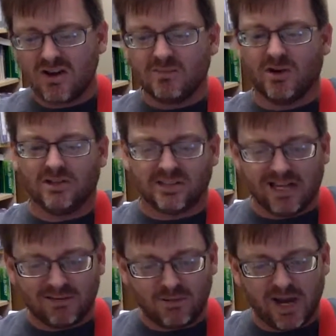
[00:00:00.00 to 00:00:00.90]
I'm on the
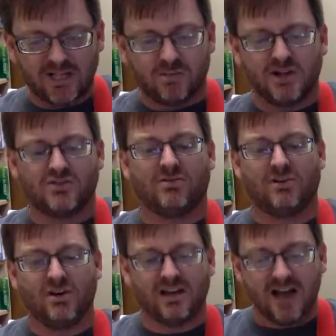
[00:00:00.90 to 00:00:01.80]
second page, measure
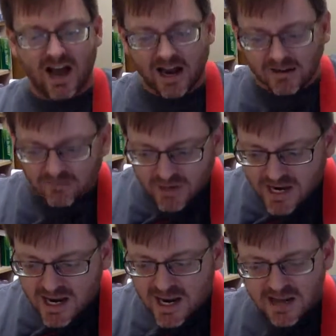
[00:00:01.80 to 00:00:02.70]
39.
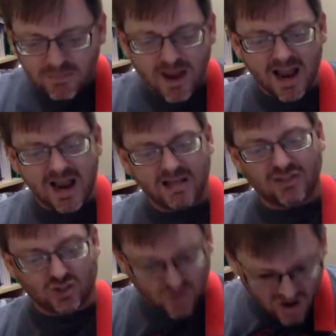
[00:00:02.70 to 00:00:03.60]
We've made
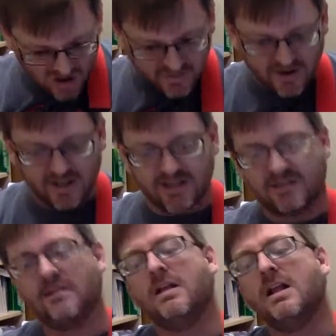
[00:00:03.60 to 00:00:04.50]
strong. There it is.